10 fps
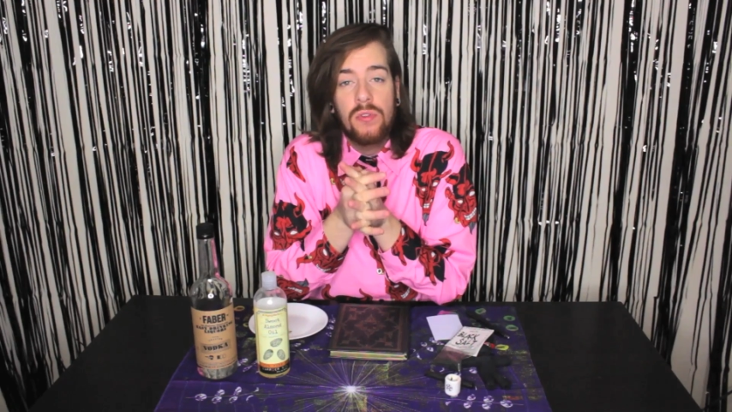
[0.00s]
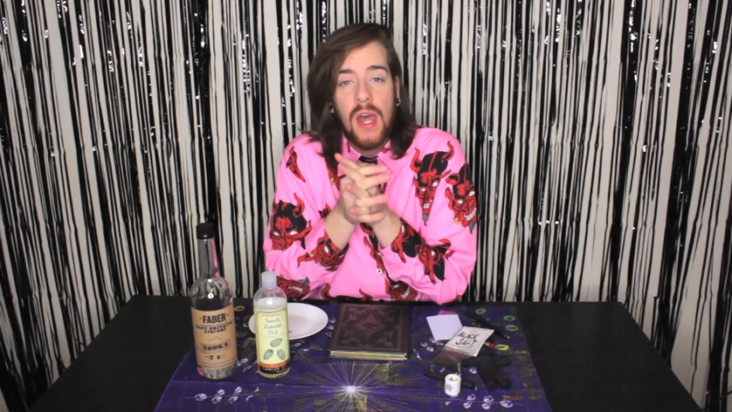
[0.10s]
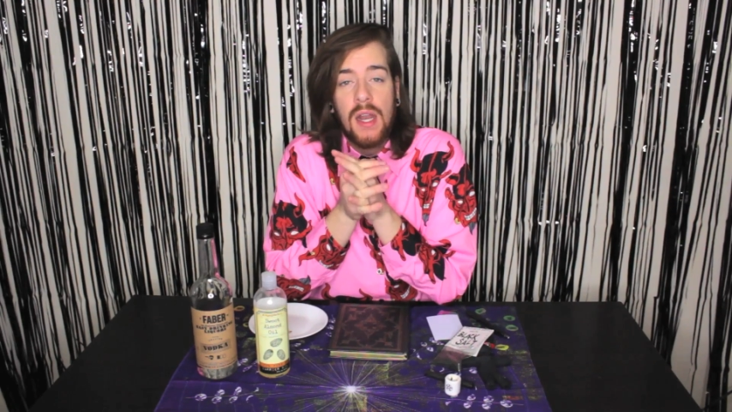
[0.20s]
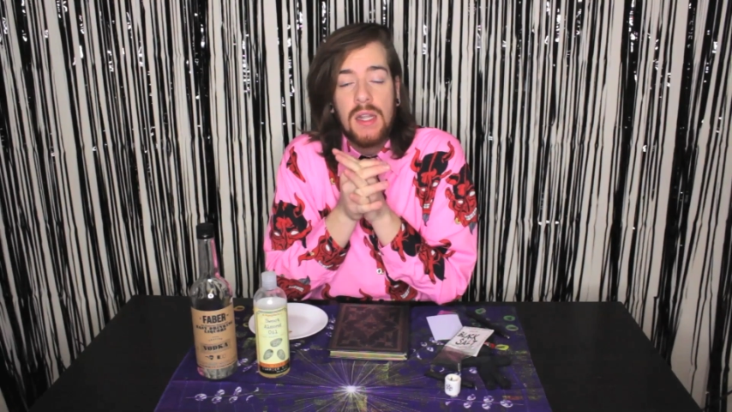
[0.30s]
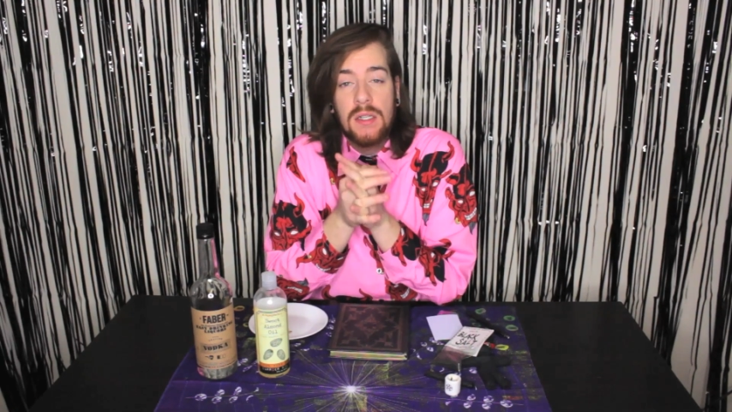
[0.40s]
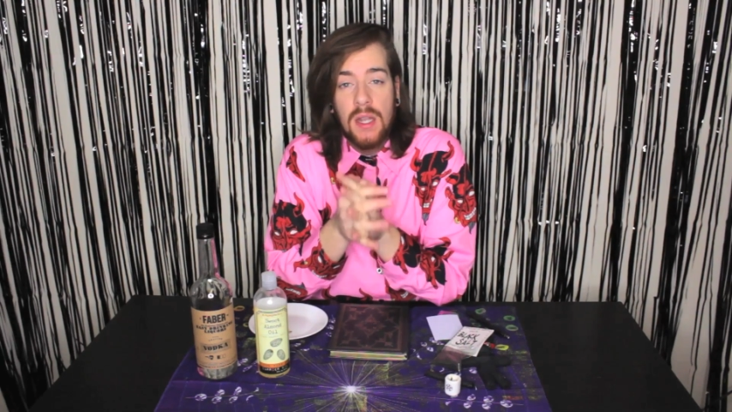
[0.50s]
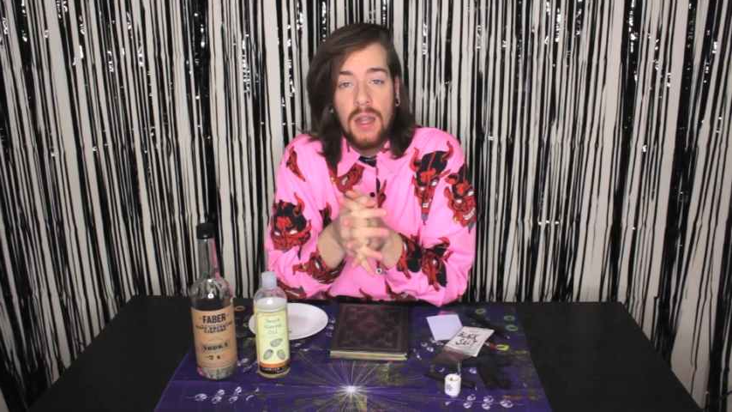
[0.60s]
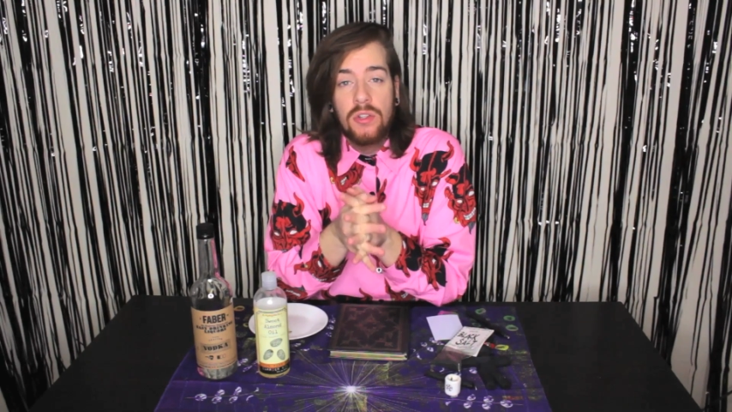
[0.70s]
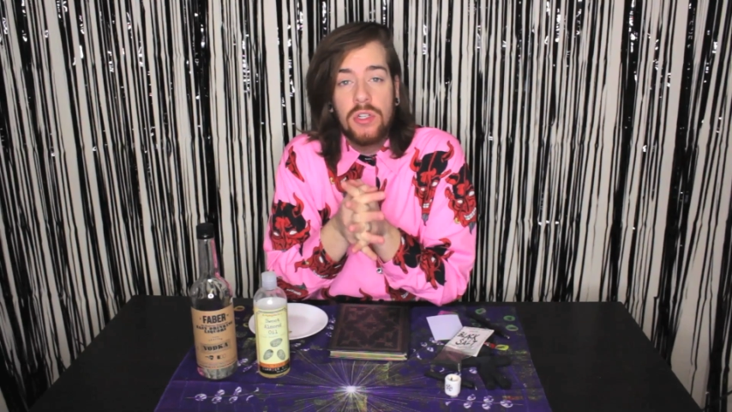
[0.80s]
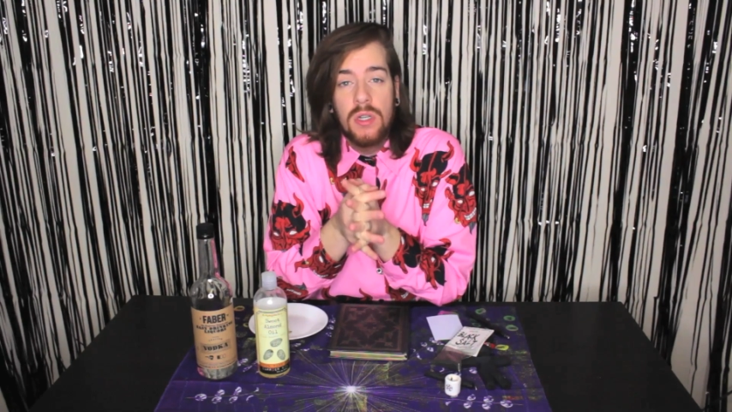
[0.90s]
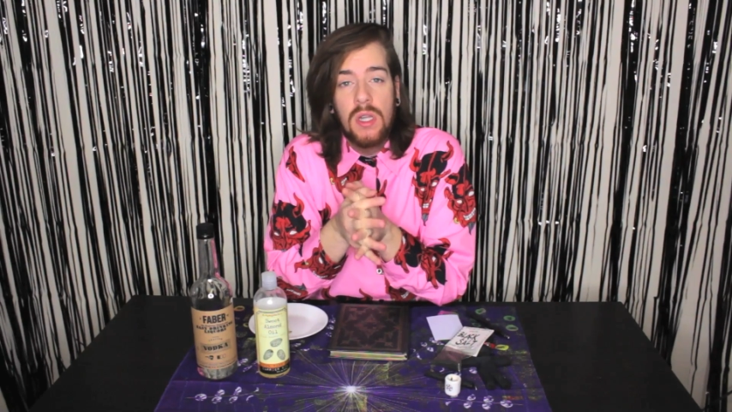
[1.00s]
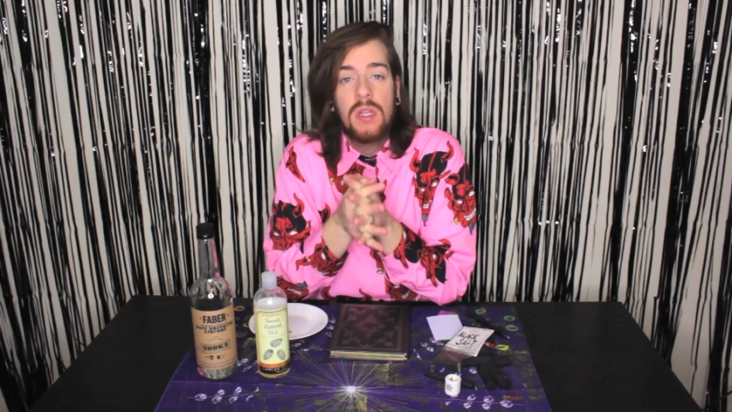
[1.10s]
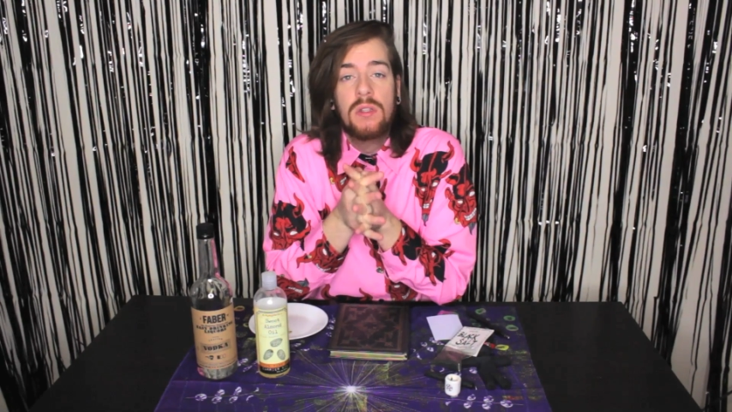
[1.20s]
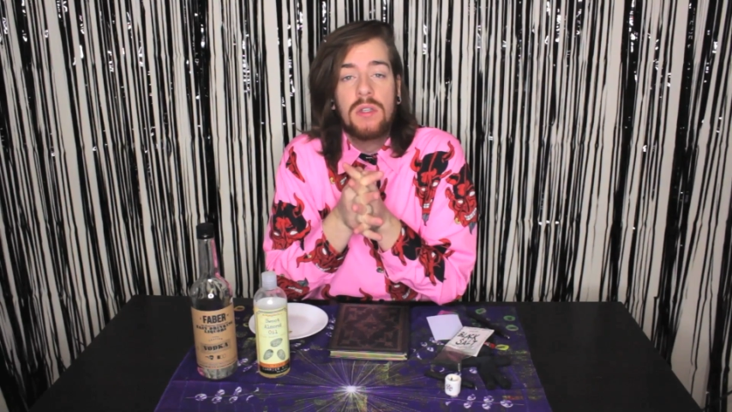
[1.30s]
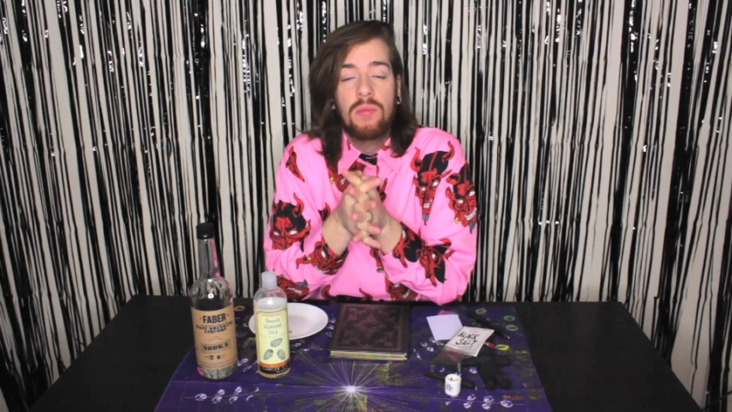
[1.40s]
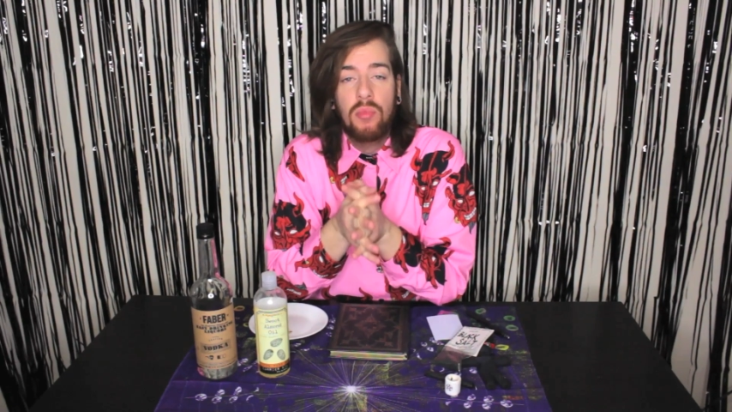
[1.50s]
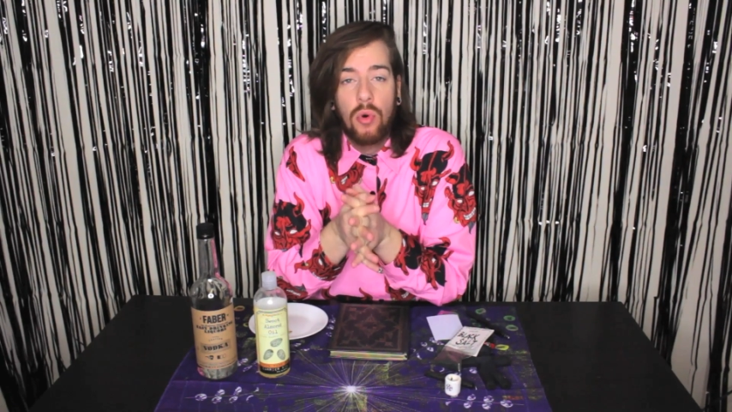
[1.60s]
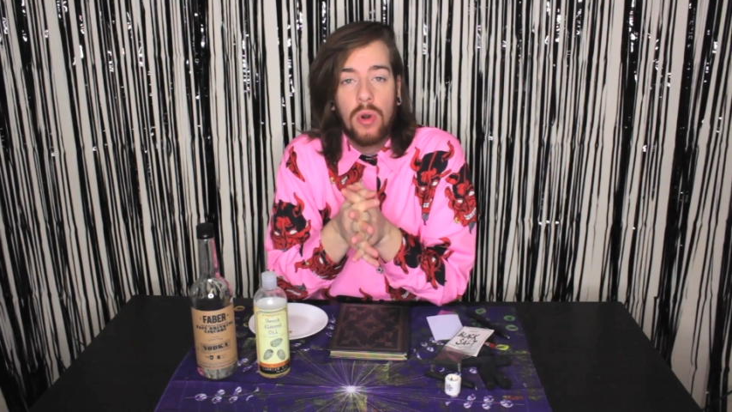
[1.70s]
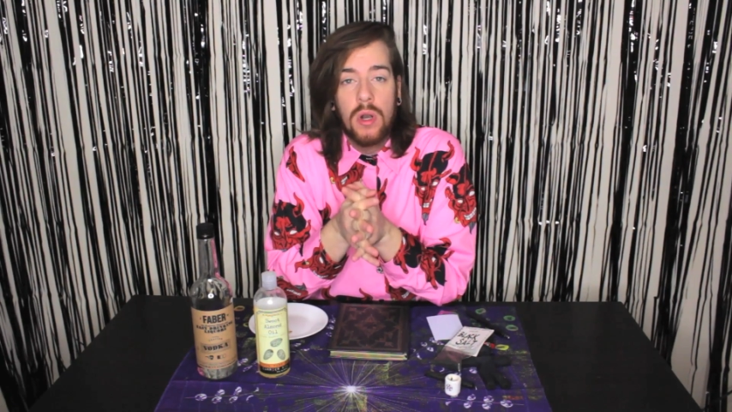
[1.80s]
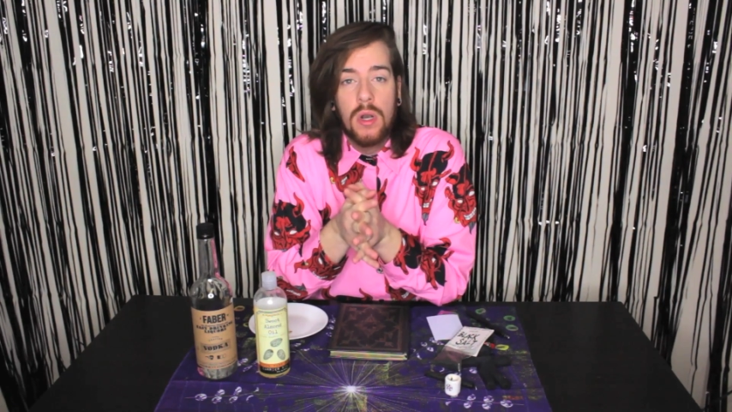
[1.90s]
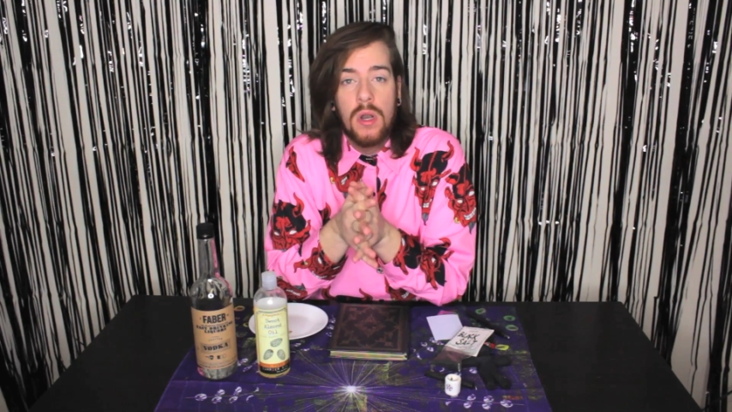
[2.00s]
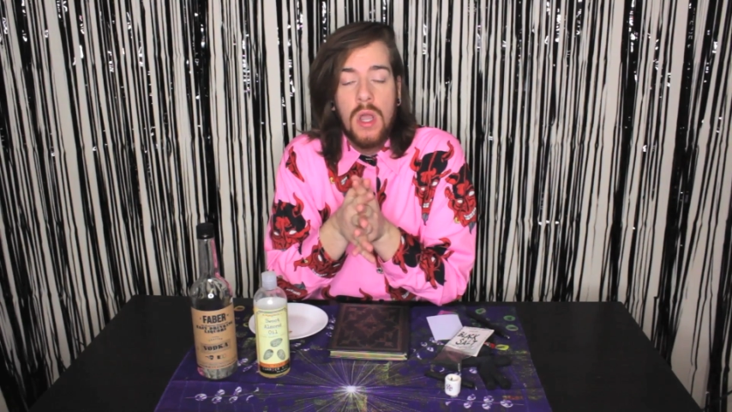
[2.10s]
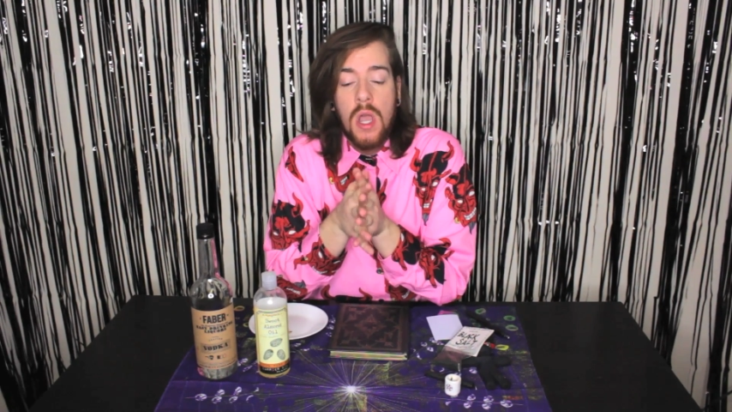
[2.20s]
that intention is important.